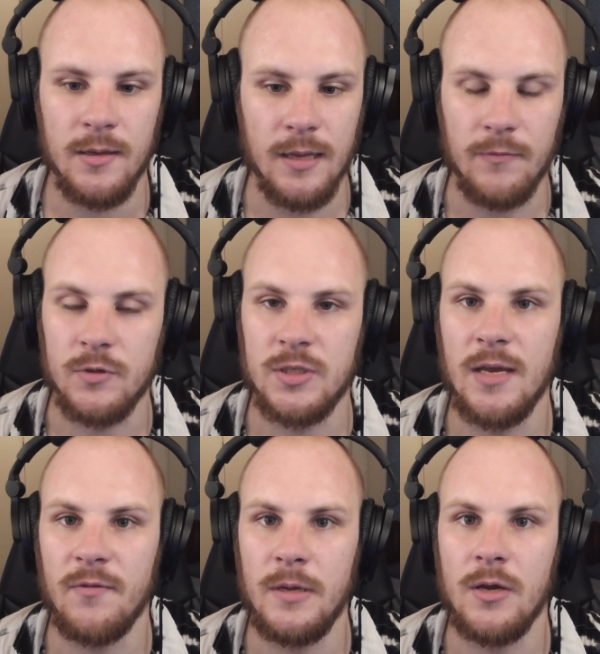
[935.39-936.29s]
That would
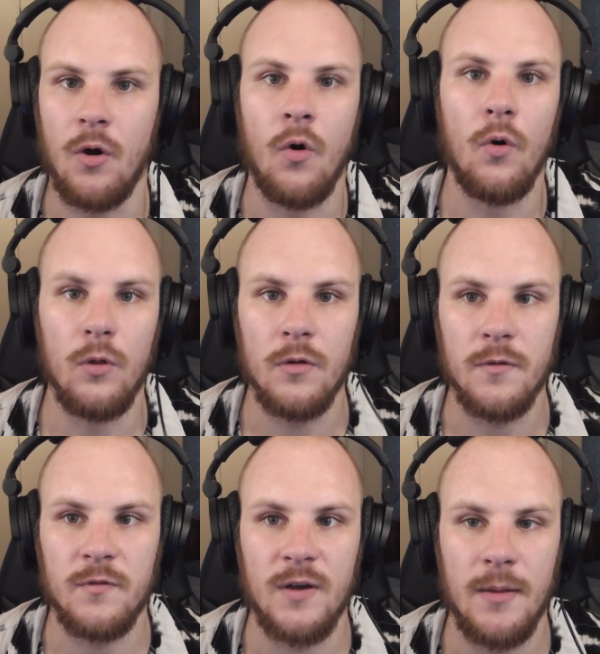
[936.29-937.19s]
save me a whole lot
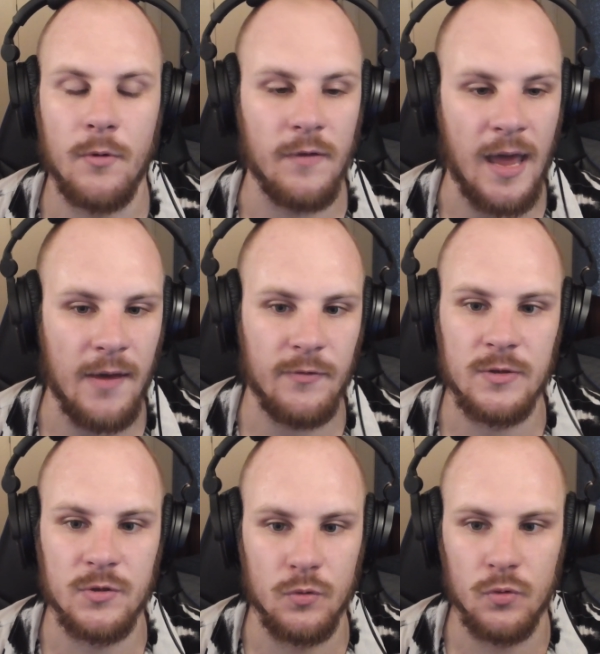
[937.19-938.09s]
of time of
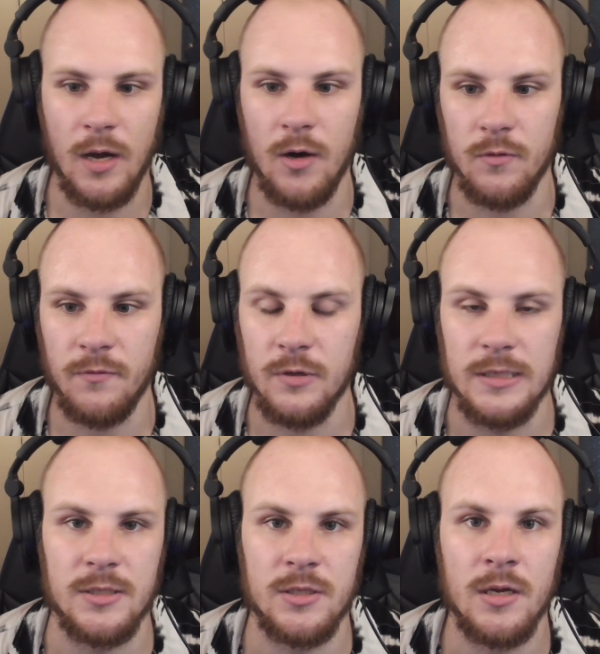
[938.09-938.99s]
having to look out for
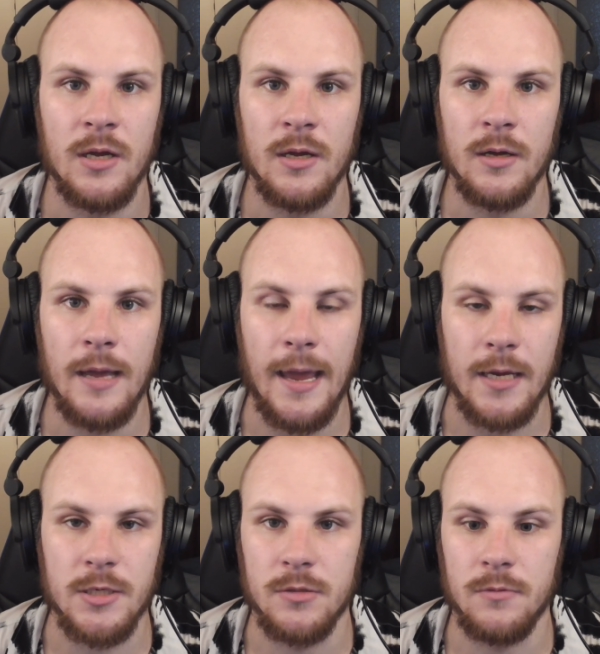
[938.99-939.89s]
this
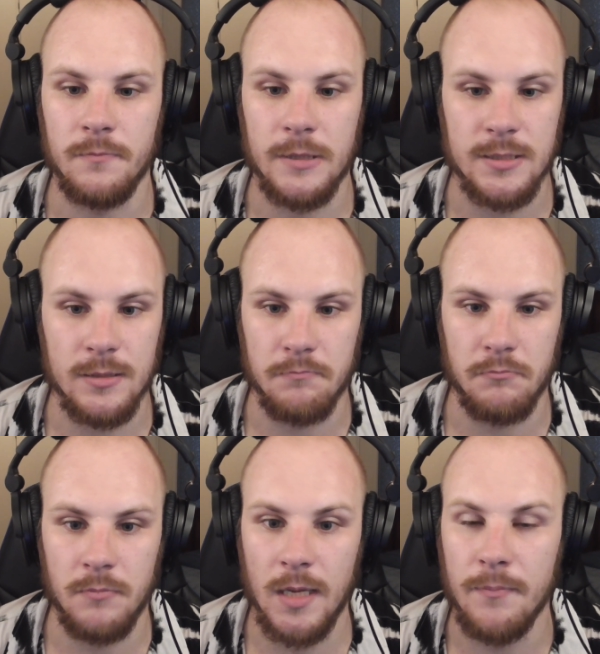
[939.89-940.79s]
action, which
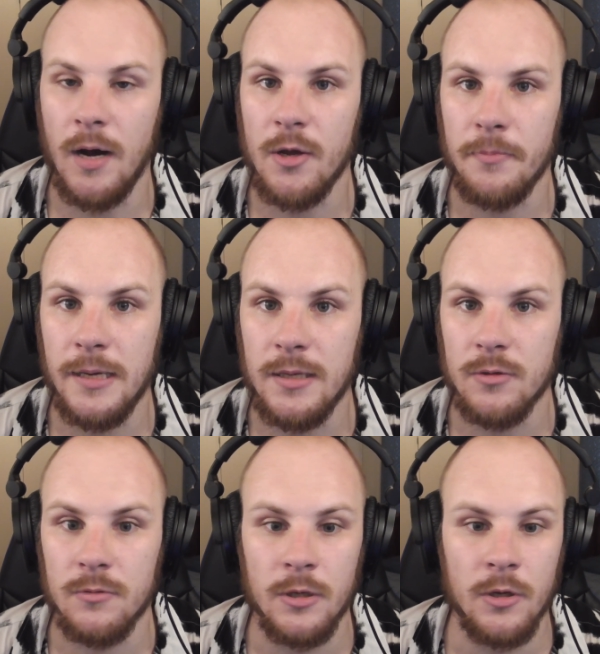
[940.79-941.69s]
in my
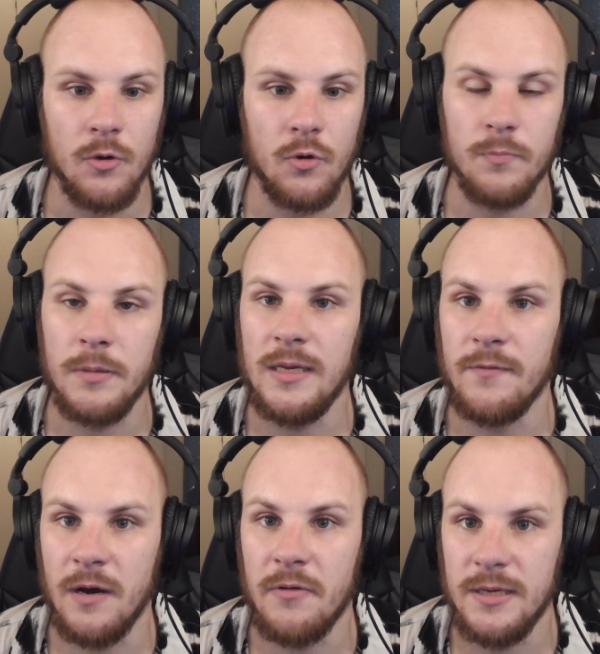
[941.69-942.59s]
opinion could be
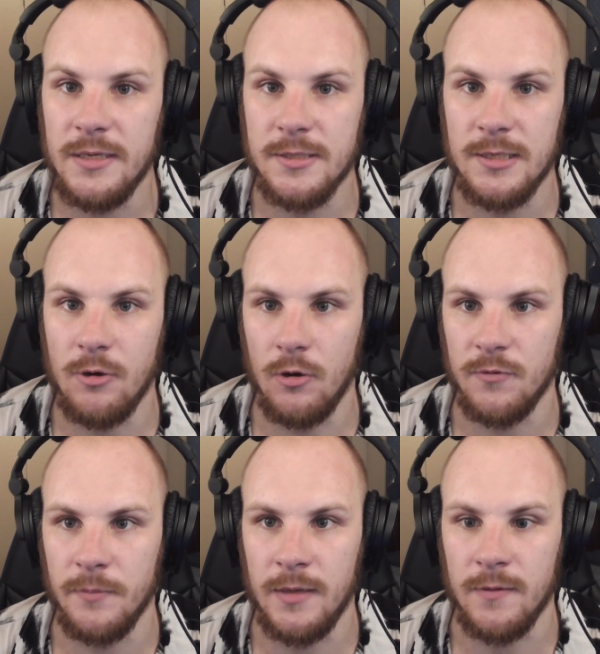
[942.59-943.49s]
very easily
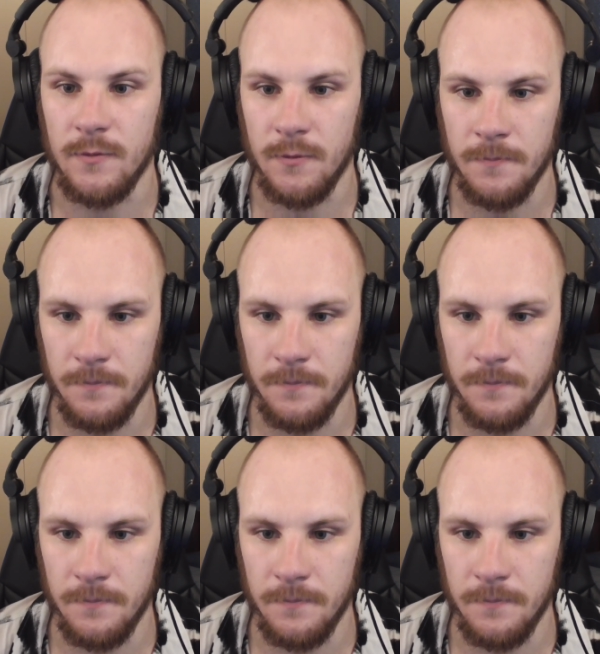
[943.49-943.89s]
automated.